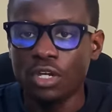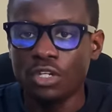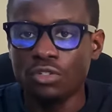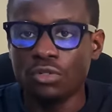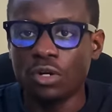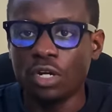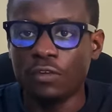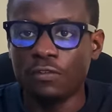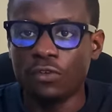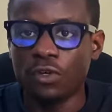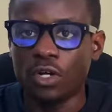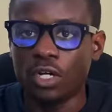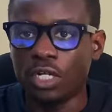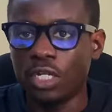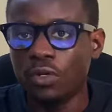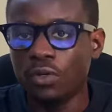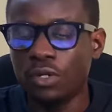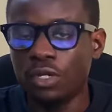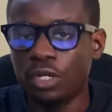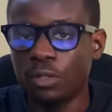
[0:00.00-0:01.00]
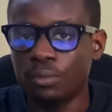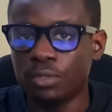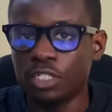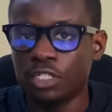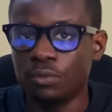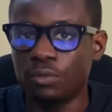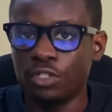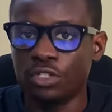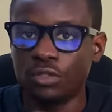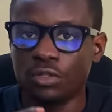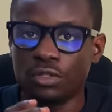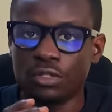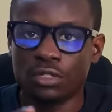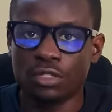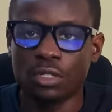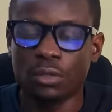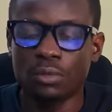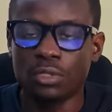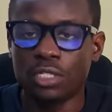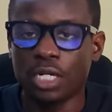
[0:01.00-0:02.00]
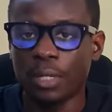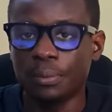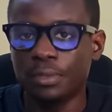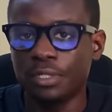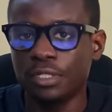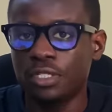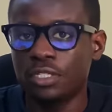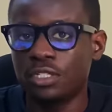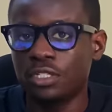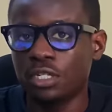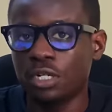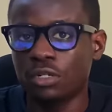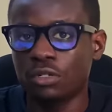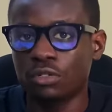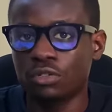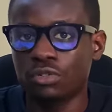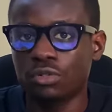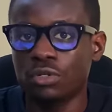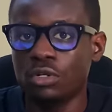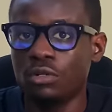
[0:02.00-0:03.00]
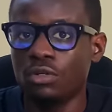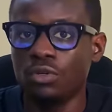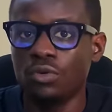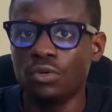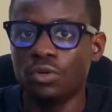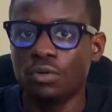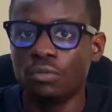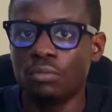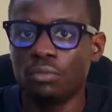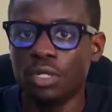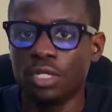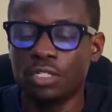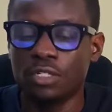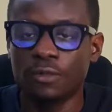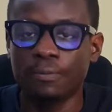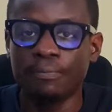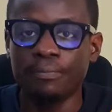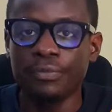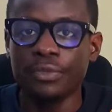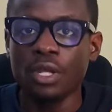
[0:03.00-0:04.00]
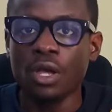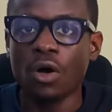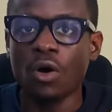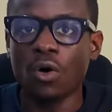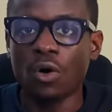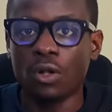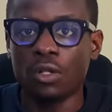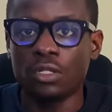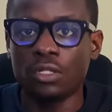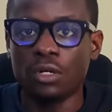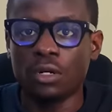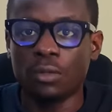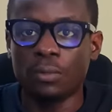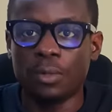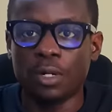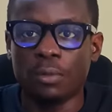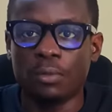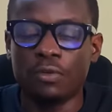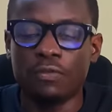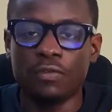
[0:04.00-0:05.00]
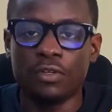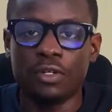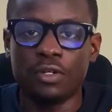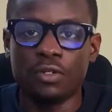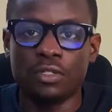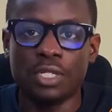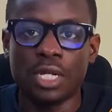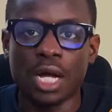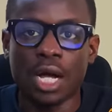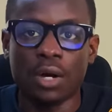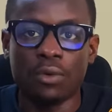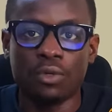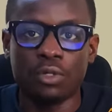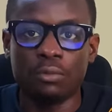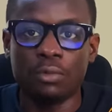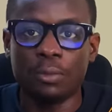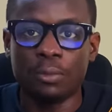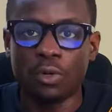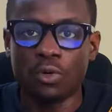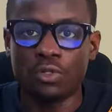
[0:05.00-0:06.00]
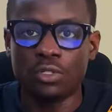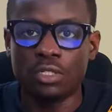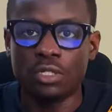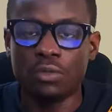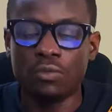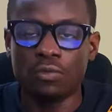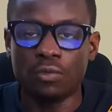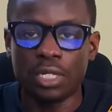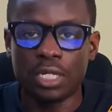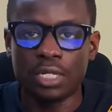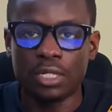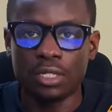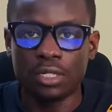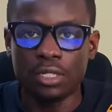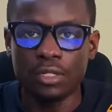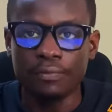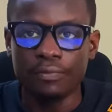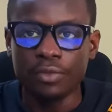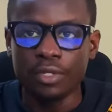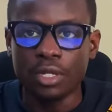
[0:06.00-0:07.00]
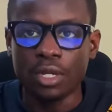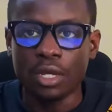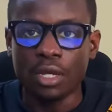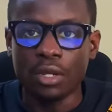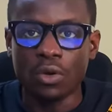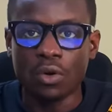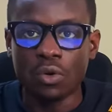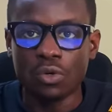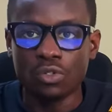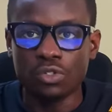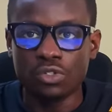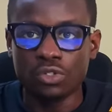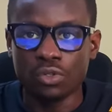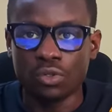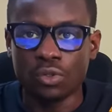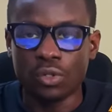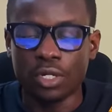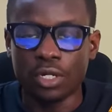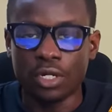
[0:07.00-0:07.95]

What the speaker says: So if you are new here, please be sure to subscribe to this channel so that you don't miss all the upcoming videos that I will be posting weekly, and also